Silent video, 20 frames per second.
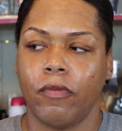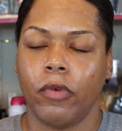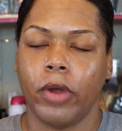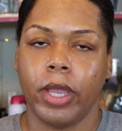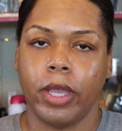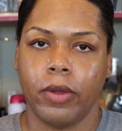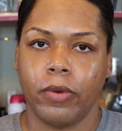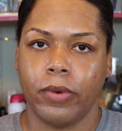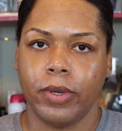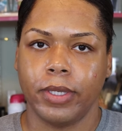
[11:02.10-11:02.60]

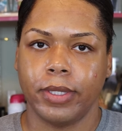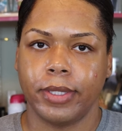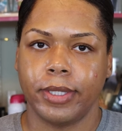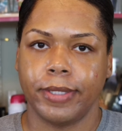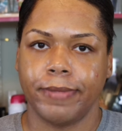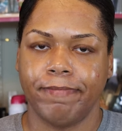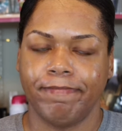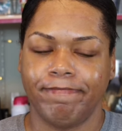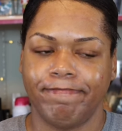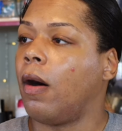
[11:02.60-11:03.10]

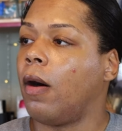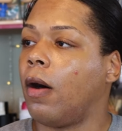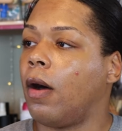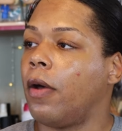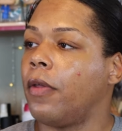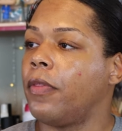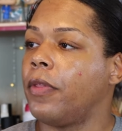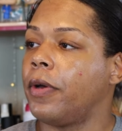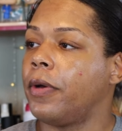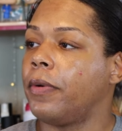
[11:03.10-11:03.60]
fragrance.
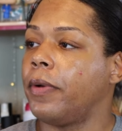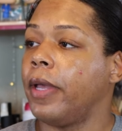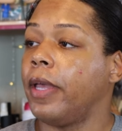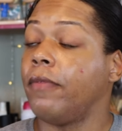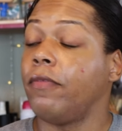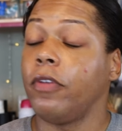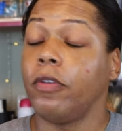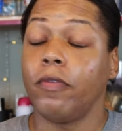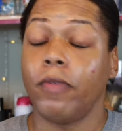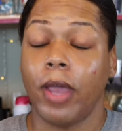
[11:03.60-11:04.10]
Although,
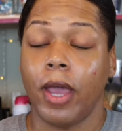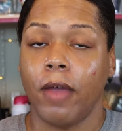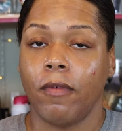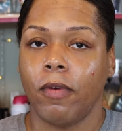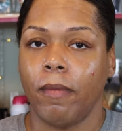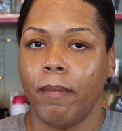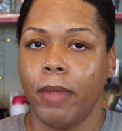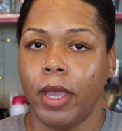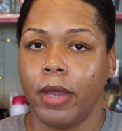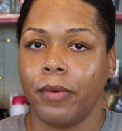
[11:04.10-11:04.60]
if you've
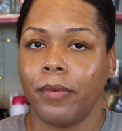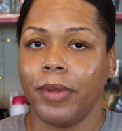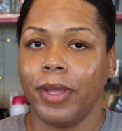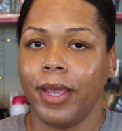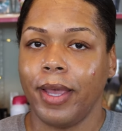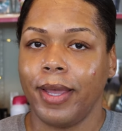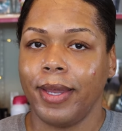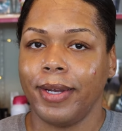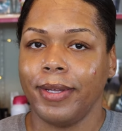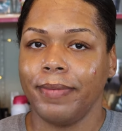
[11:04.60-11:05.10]
ever met
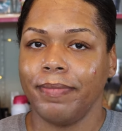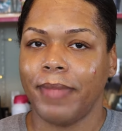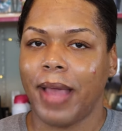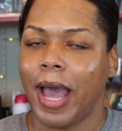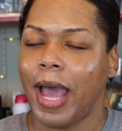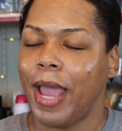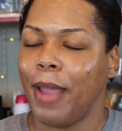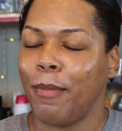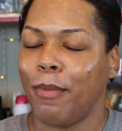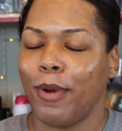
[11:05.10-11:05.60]
Rihanna,
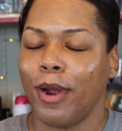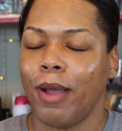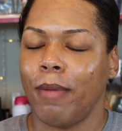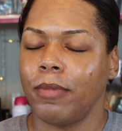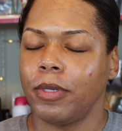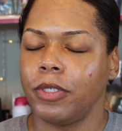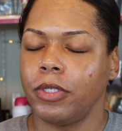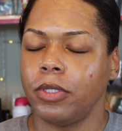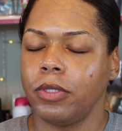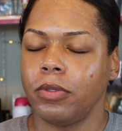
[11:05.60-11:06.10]
I
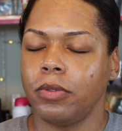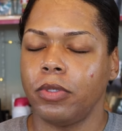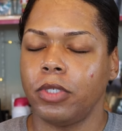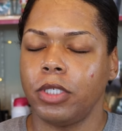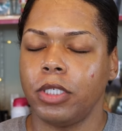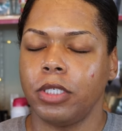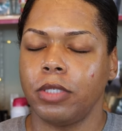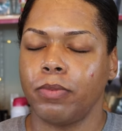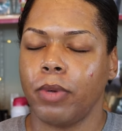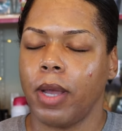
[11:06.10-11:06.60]
promise you,
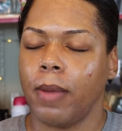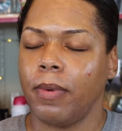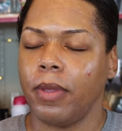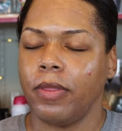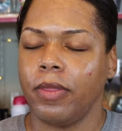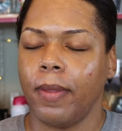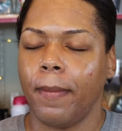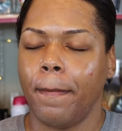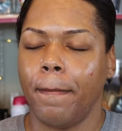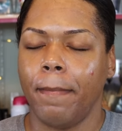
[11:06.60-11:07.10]
she's
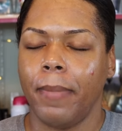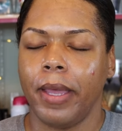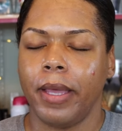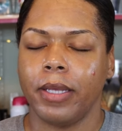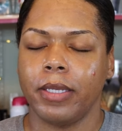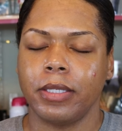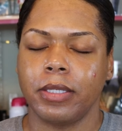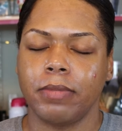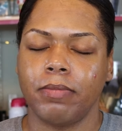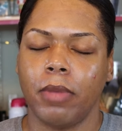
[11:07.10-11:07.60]
probably the
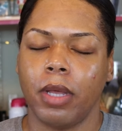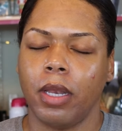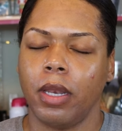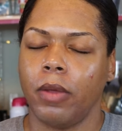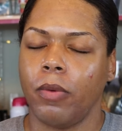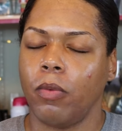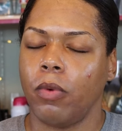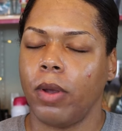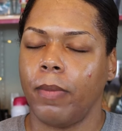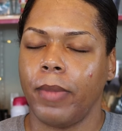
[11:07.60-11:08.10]
best
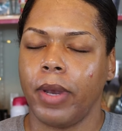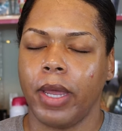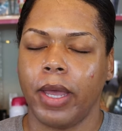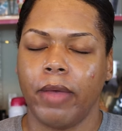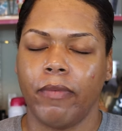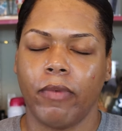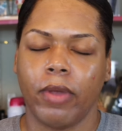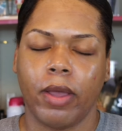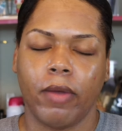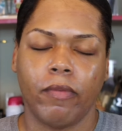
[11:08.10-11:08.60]
smelling woman
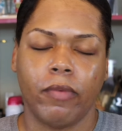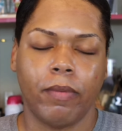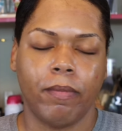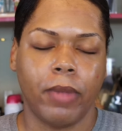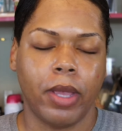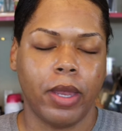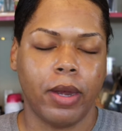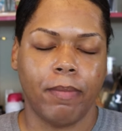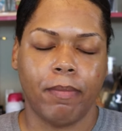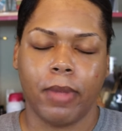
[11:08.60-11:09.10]
I've ever
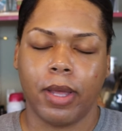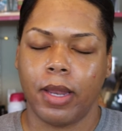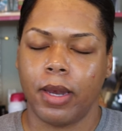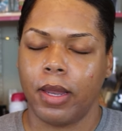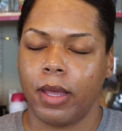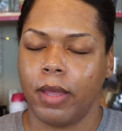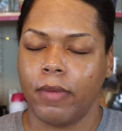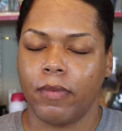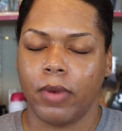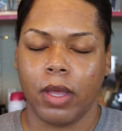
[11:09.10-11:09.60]
met in my
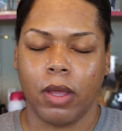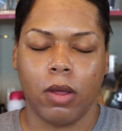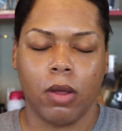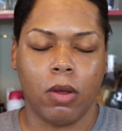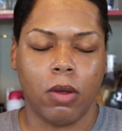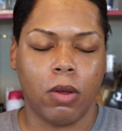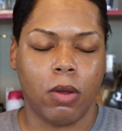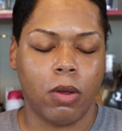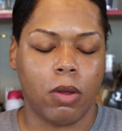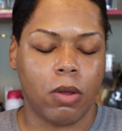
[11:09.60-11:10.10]
life.
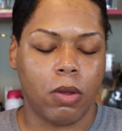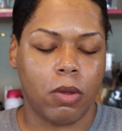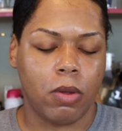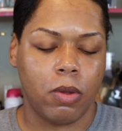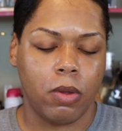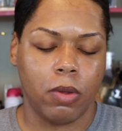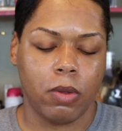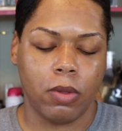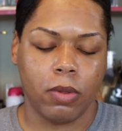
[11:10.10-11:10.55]
Oh,